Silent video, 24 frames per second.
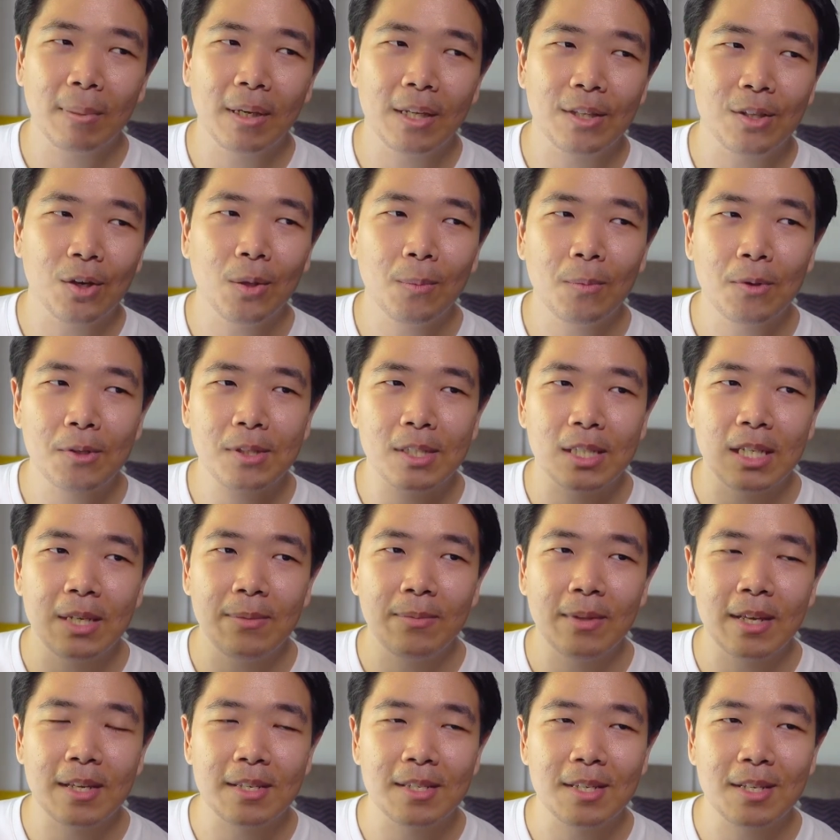It almost
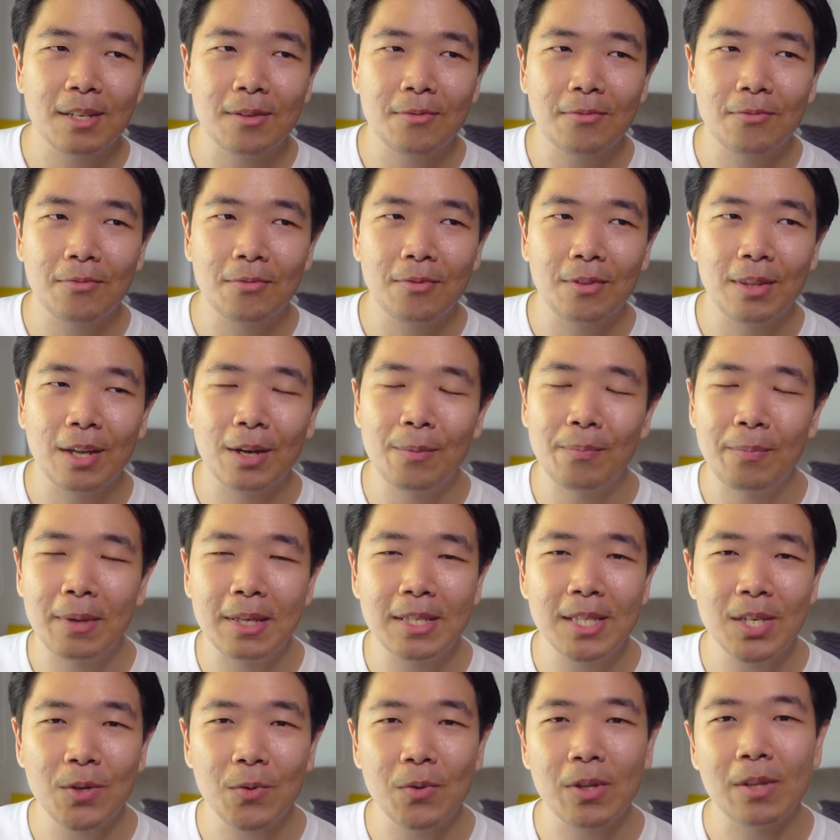seemed as if they're
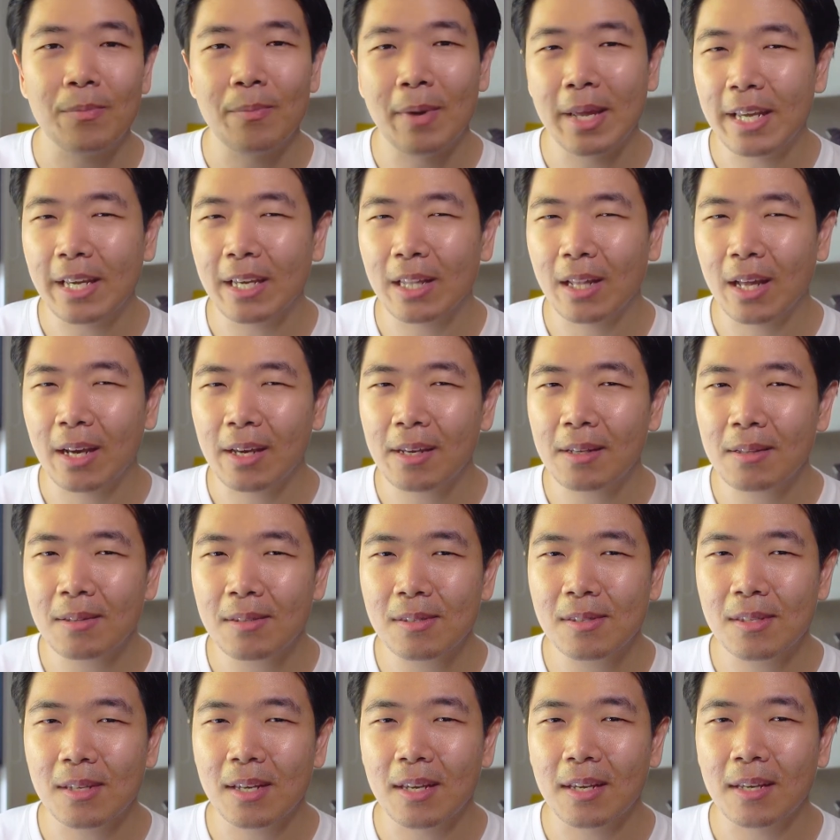busy with many
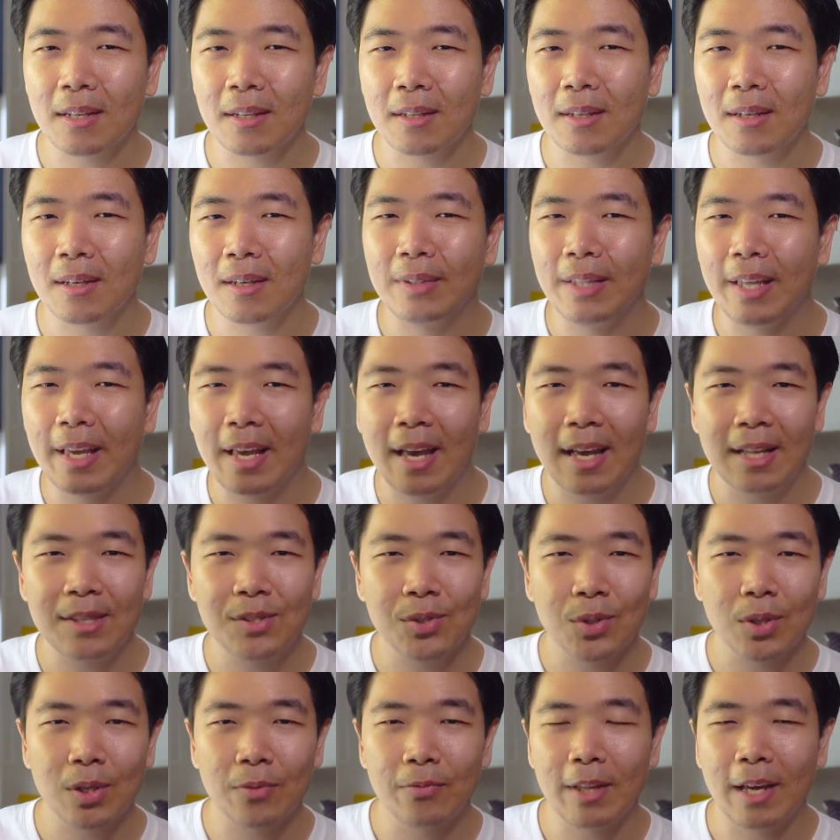clients and they had
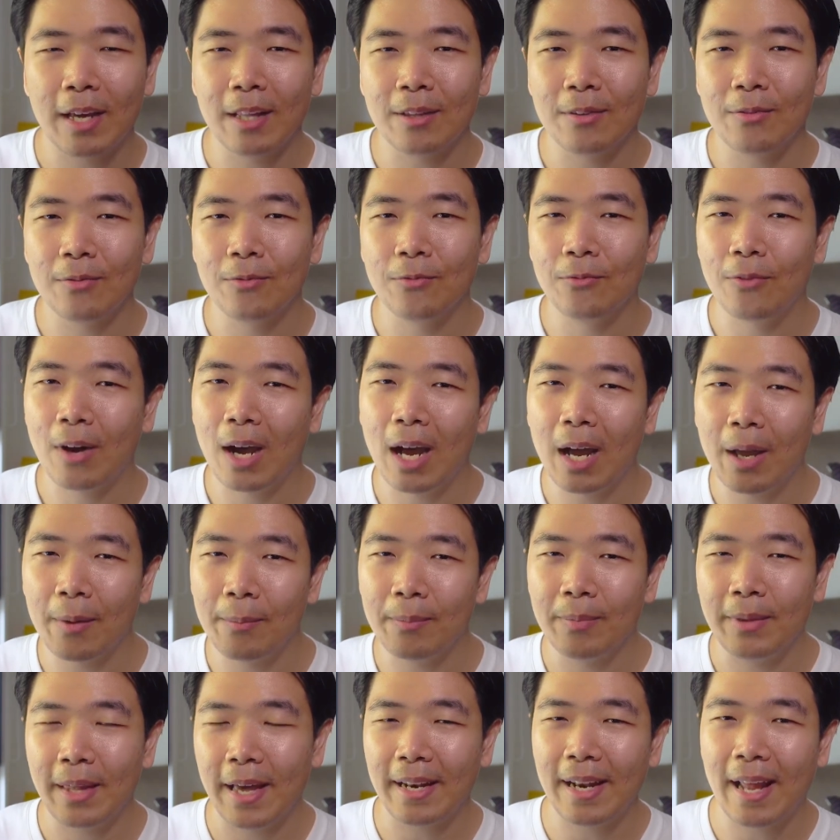sort of that
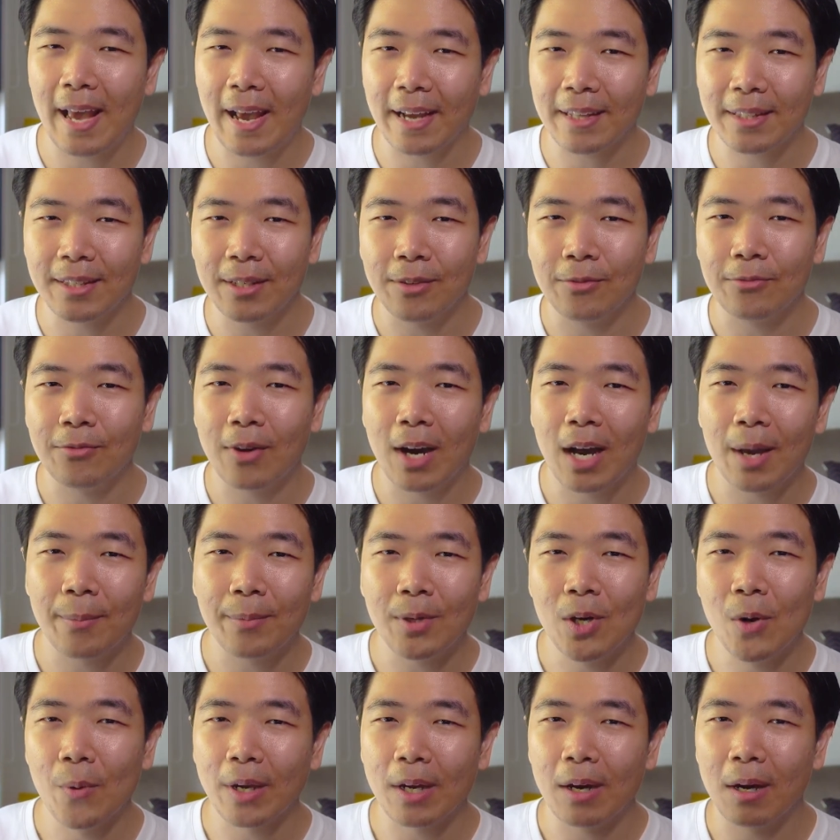vibe, that acting vibe
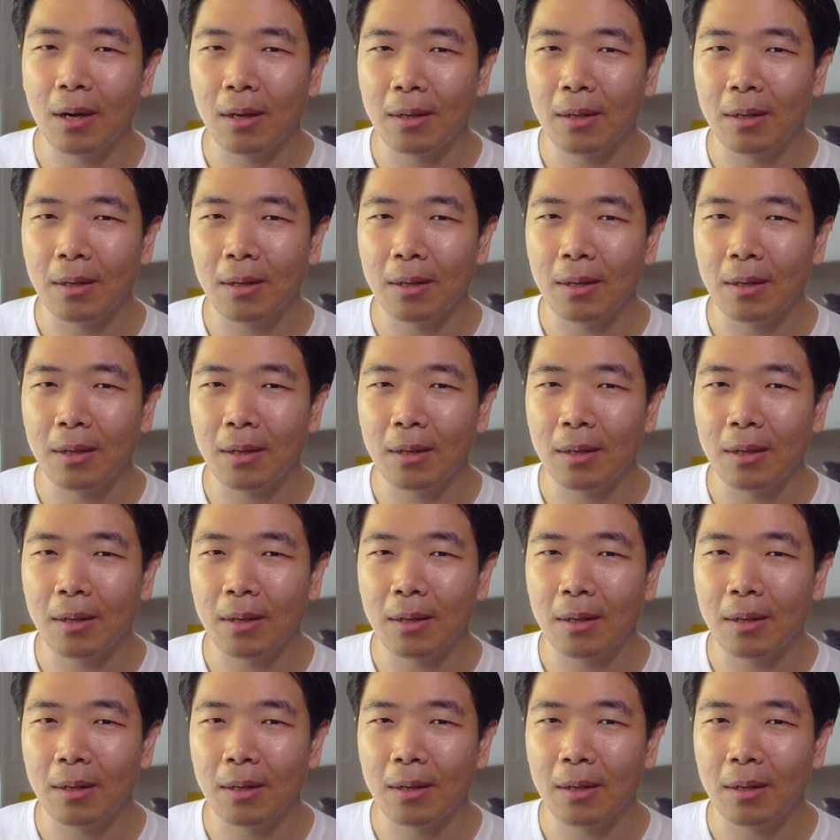going on.